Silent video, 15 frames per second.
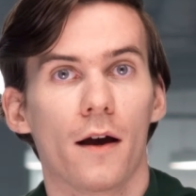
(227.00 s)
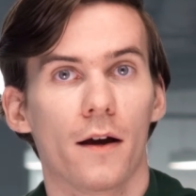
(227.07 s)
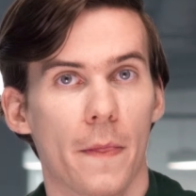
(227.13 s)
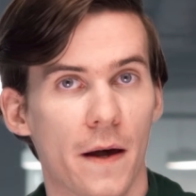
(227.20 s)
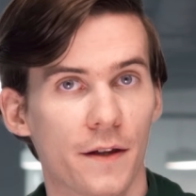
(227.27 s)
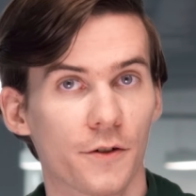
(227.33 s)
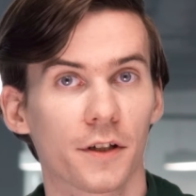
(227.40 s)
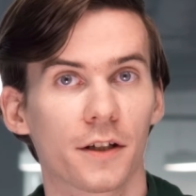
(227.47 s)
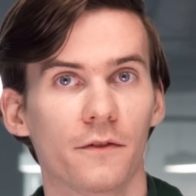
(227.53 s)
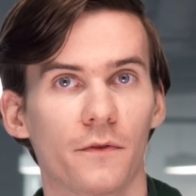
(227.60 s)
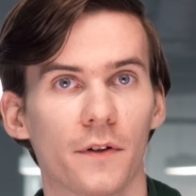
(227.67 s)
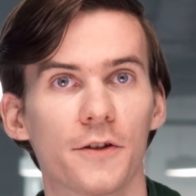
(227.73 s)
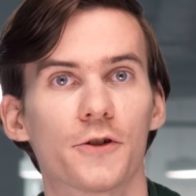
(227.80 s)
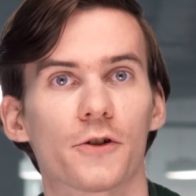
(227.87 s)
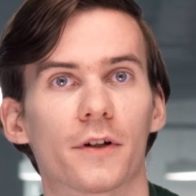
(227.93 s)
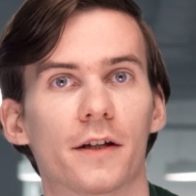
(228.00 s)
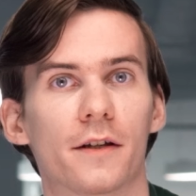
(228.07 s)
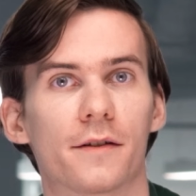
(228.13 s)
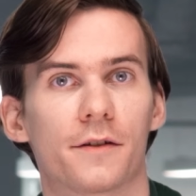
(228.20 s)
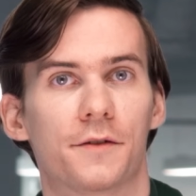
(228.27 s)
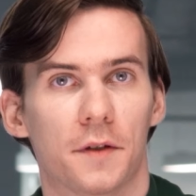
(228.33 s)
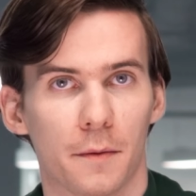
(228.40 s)
Another key feature
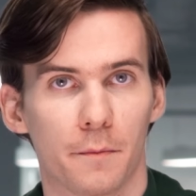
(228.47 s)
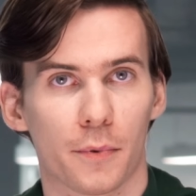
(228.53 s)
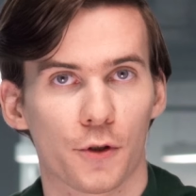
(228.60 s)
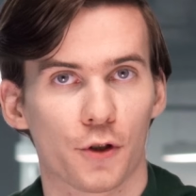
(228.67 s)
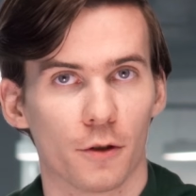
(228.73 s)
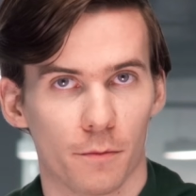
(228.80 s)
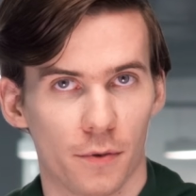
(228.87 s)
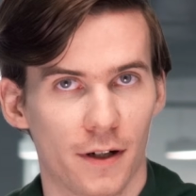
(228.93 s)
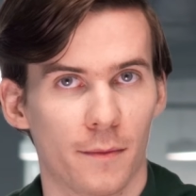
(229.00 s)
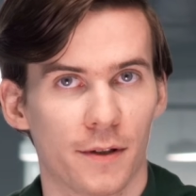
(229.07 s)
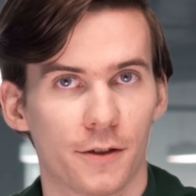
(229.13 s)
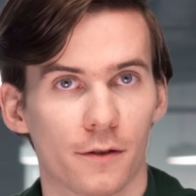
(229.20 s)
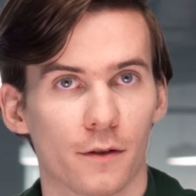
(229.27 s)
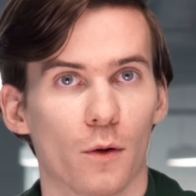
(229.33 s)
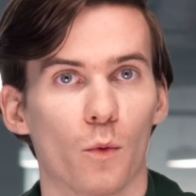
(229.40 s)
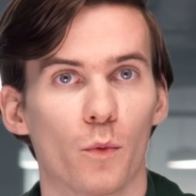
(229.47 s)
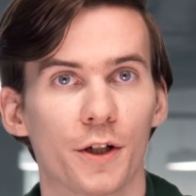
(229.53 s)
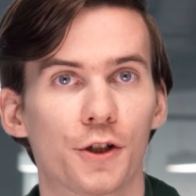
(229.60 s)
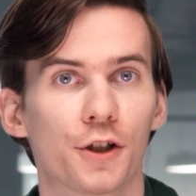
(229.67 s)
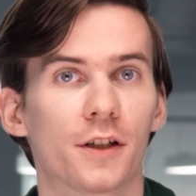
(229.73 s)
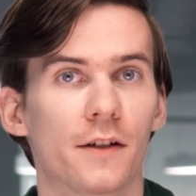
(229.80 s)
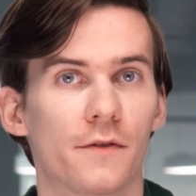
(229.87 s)
is the temperature parameter,
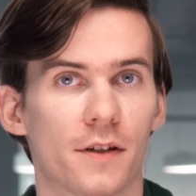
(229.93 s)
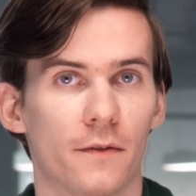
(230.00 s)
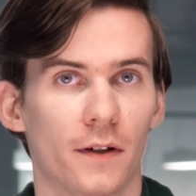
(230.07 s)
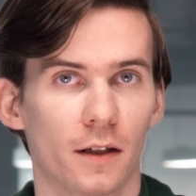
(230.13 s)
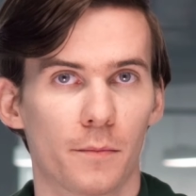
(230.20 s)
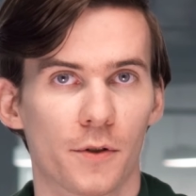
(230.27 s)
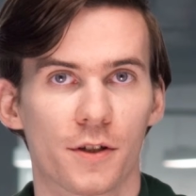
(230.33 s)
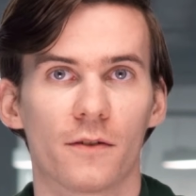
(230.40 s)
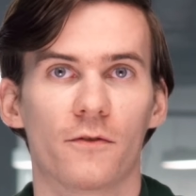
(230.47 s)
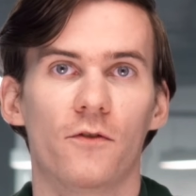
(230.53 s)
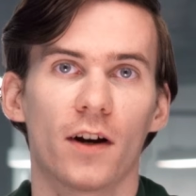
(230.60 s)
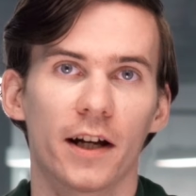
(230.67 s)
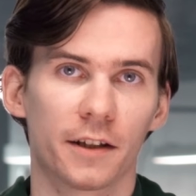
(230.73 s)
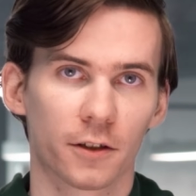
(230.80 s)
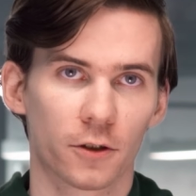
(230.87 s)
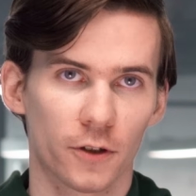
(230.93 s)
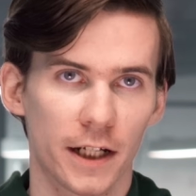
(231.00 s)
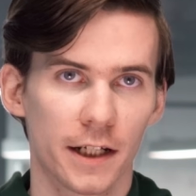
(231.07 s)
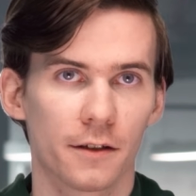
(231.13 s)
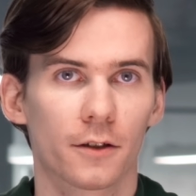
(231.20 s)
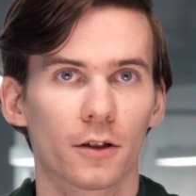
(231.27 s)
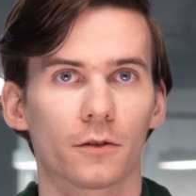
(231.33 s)
which gives developers
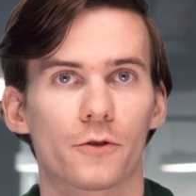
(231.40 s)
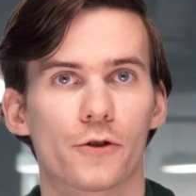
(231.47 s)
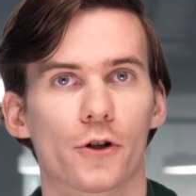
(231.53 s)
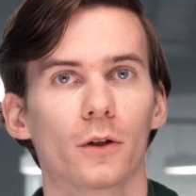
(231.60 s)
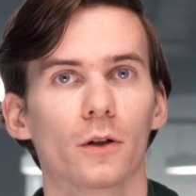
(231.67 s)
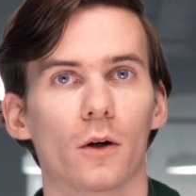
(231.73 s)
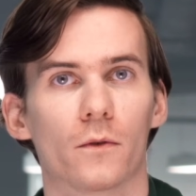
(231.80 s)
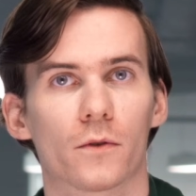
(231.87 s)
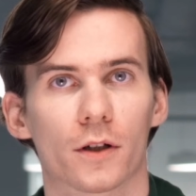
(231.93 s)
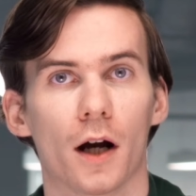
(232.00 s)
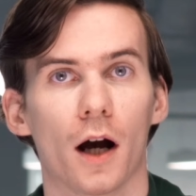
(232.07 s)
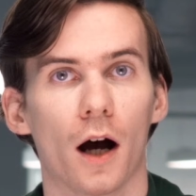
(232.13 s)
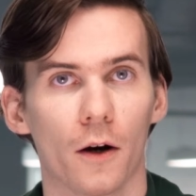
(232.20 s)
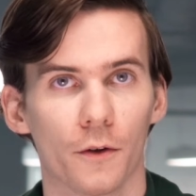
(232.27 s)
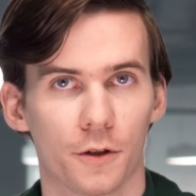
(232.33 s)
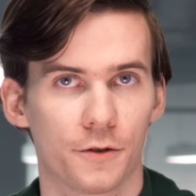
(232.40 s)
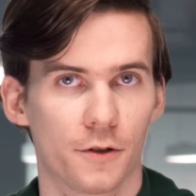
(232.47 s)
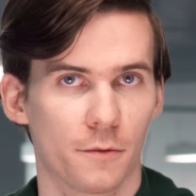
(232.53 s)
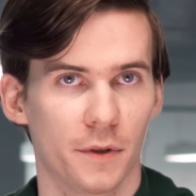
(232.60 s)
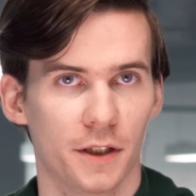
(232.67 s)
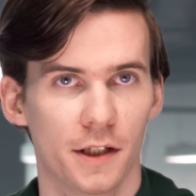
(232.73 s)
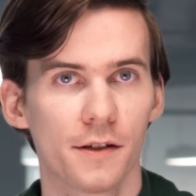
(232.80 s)
fine-grained control over how
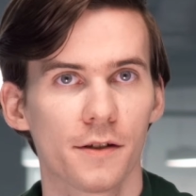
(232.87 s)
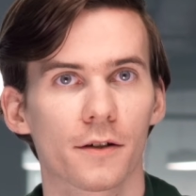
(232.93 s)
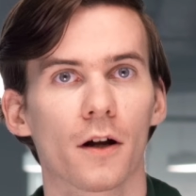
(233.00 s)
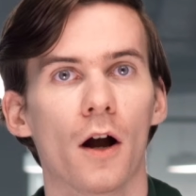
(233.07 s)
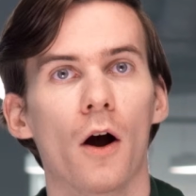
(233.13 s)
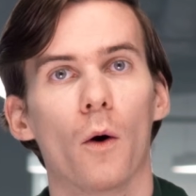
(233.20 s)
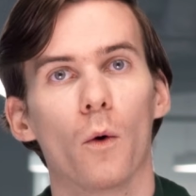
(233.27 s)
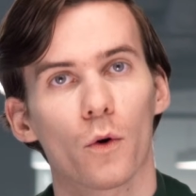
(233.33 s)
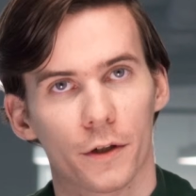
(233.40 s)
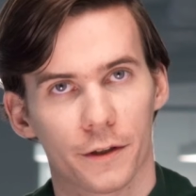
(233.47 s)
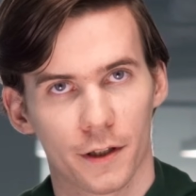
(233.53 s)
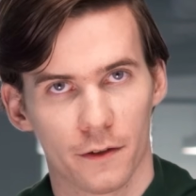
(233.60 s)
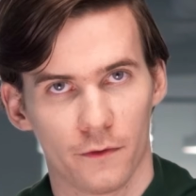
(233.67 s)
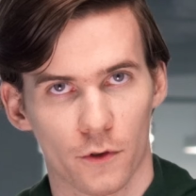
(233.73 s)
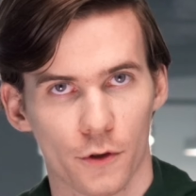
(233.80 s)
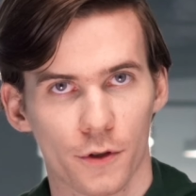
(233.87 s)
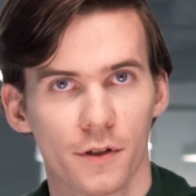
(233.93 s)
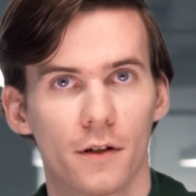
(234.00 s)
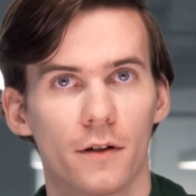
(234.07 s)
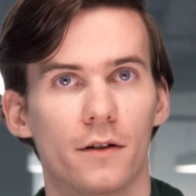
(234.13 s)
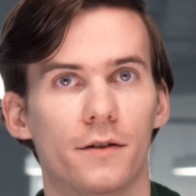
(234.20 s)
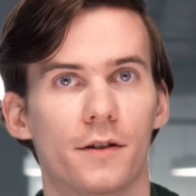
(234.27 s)
deterministic or diverse
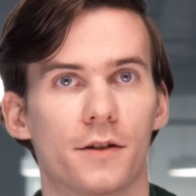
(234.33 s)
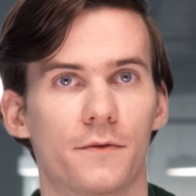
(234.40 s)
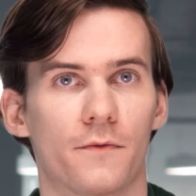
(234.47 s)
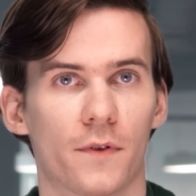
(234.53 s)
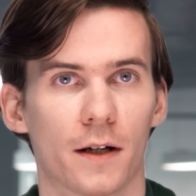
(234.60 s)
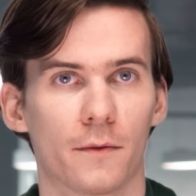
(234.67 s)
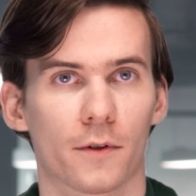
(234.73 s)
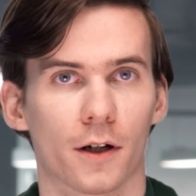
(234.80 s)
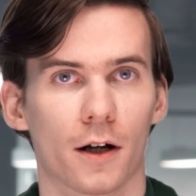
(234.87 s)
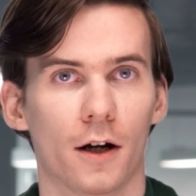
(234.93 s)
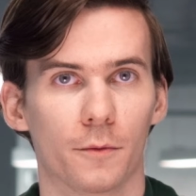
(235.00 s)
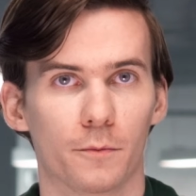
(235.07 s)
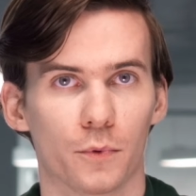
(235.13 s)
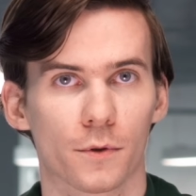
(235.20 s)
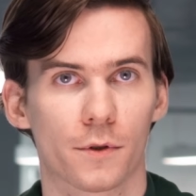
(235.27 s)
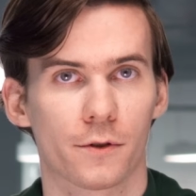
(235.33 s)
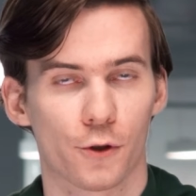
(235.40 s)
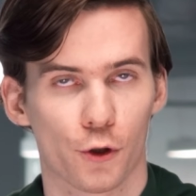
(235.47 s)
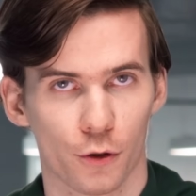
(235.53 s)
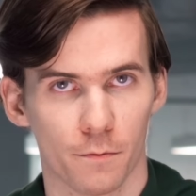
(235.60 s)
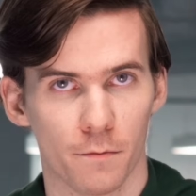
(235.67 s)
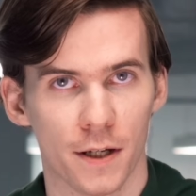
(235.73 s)
this framework outputs
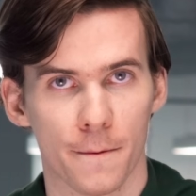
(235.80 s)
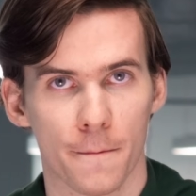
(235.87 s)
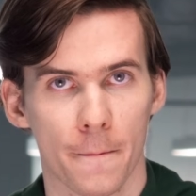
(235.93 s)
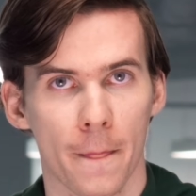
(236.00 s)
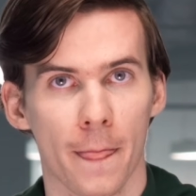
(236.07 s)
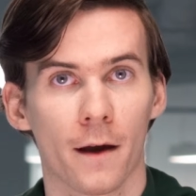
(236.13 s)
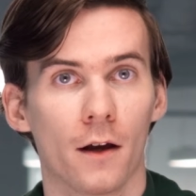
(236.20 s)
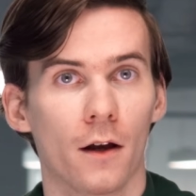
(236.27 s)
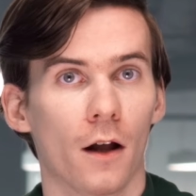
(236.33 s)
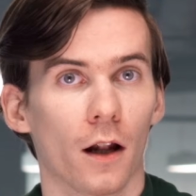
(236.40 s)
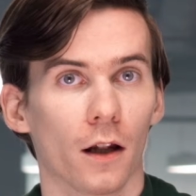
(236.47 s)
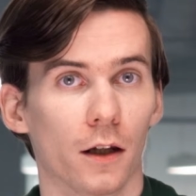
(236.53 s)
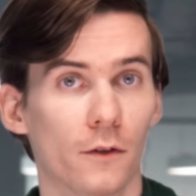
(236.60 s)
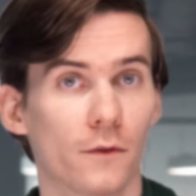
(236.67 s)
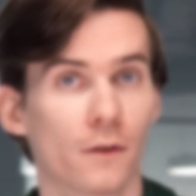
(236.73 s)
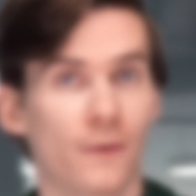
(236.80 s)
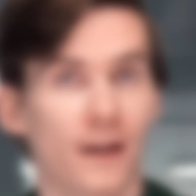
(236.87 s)
should be. Lower